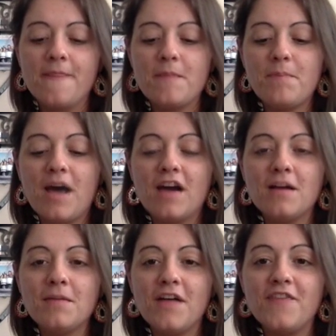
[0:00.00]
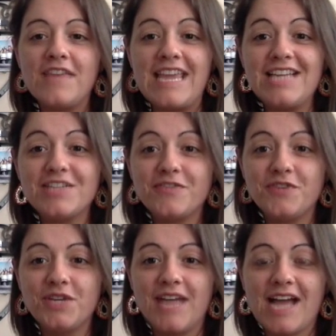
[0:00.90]
The bottom of each
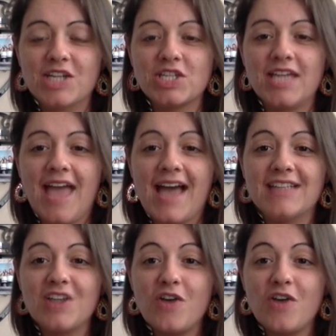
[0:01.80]
foot actually has